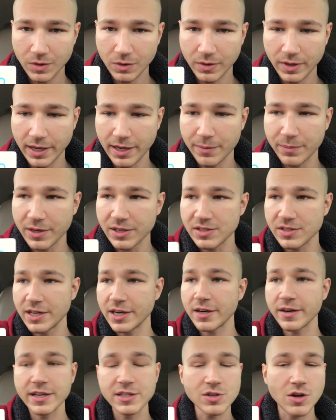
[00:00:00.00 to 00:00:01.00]
Okay, because
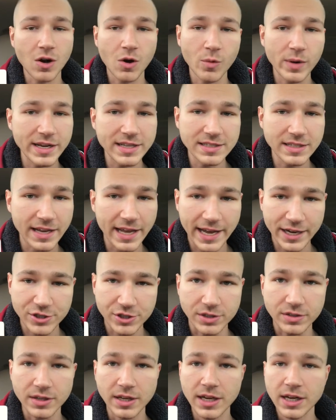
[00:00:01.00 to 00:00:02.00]
there is always an
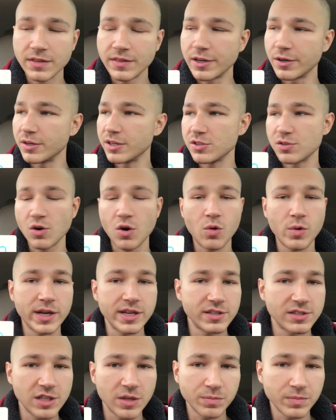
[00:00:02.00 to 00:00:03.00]
action. There is always
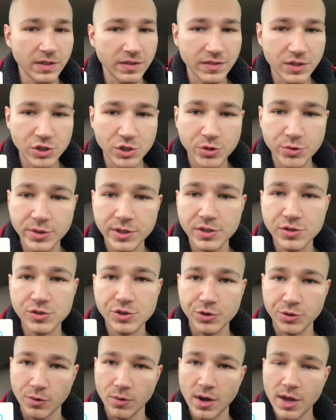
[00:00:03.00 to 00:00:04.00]
something that you can
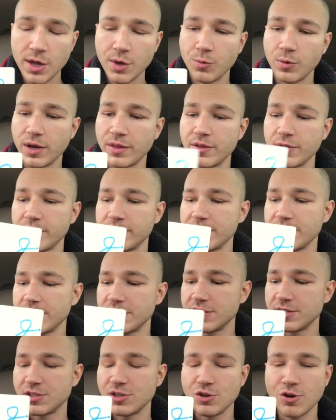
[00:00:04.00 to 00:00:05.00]
do, whether it
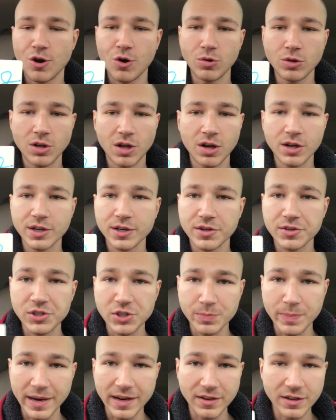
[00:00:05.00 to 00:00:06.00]
is no longer
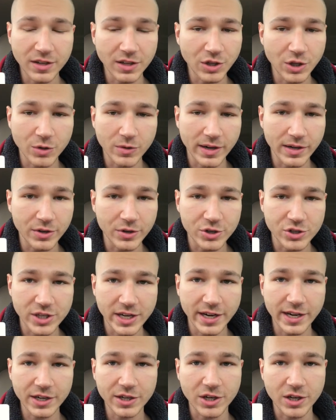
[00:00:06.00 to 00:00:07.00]
spending your
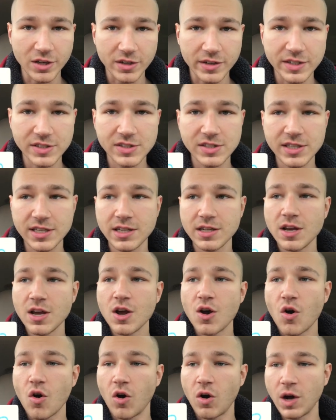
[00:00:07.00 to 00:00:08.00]
energetic currency
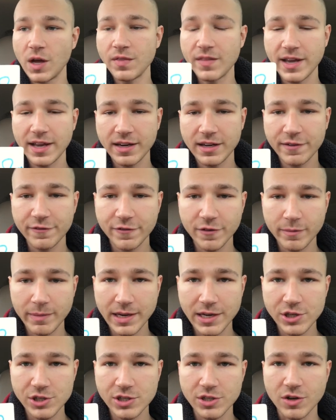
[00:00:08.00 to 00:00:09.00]
on that
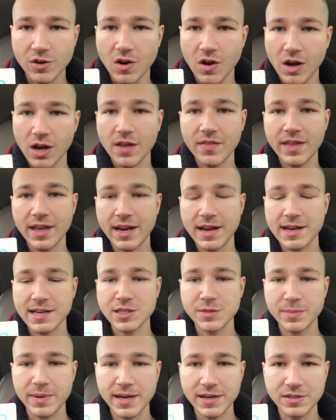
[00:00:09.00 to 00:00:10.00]
information or on that
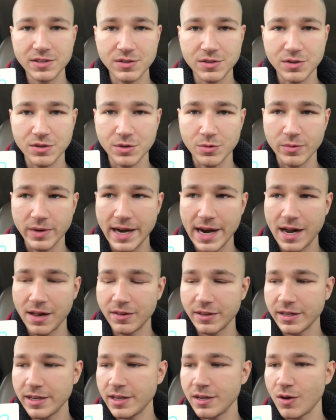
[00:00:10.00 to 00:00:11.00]
aspect into the
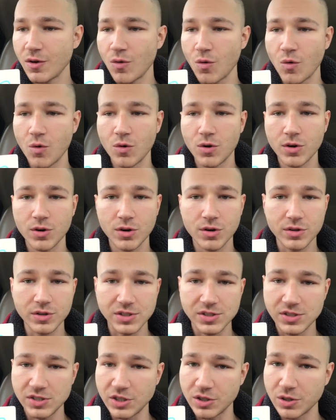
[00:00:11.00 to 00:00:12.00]
reality, or
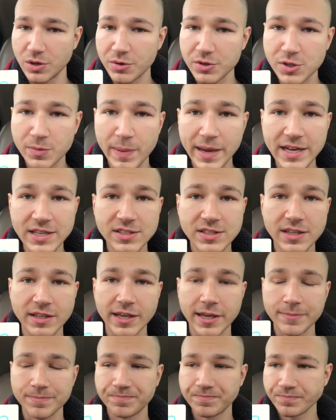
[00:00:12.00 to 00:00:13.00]
zero spacing
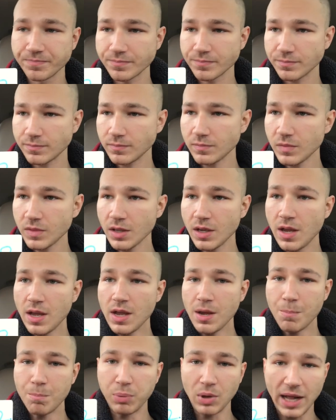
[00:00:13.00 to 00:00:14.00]
it,
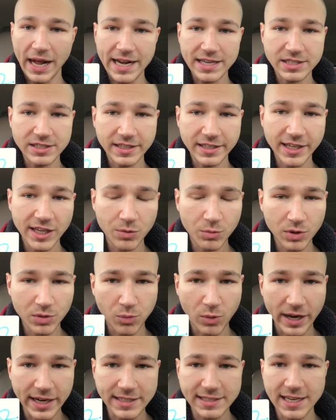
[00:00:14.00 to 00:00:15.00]
blasting it with
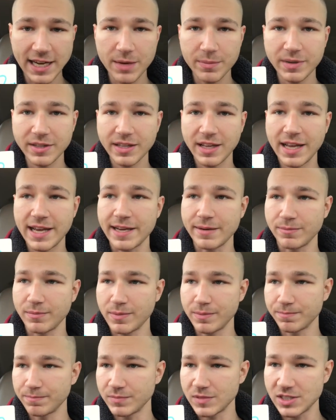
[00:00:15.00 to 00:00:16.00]
white diamond light,
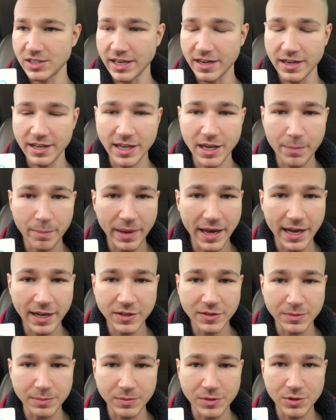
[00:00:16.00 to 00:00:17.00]
sending it back
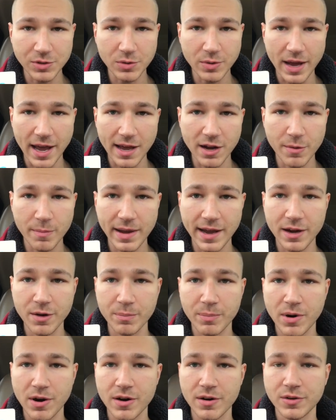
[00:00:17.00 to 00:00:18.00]
to animatum
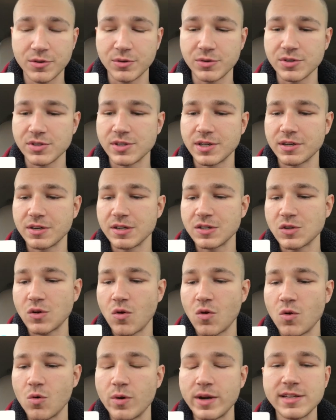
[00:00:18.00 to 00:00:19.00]
particles. There is
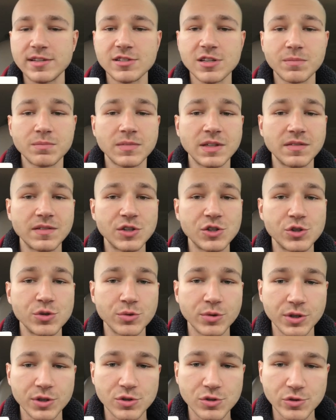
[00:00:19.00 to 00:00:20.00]
always something that
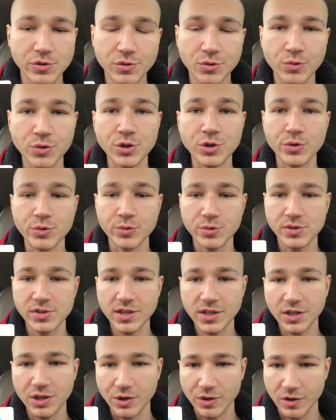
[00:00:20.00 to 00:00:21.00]
you can do
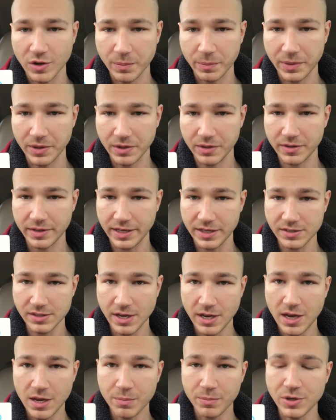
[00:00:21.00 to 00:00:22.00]
using your abilities,
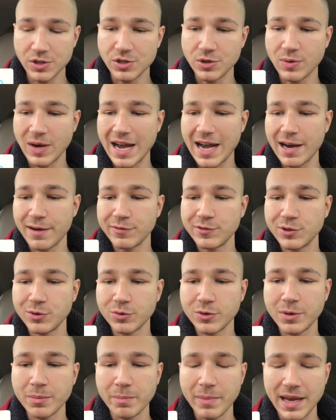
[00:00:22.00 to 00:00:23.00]
but you have to
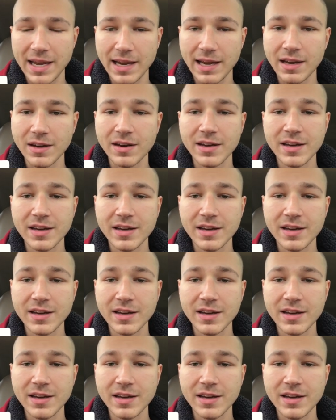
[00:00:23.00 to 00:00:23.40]
remain